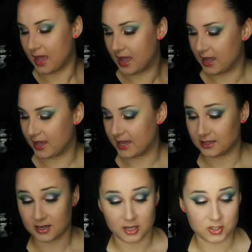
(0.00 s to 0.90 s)

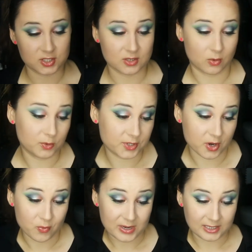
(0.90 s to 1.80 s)
And I just
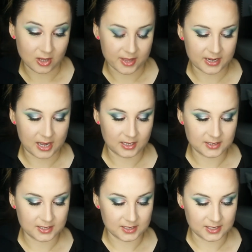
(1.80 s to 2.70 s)
also really like the colors in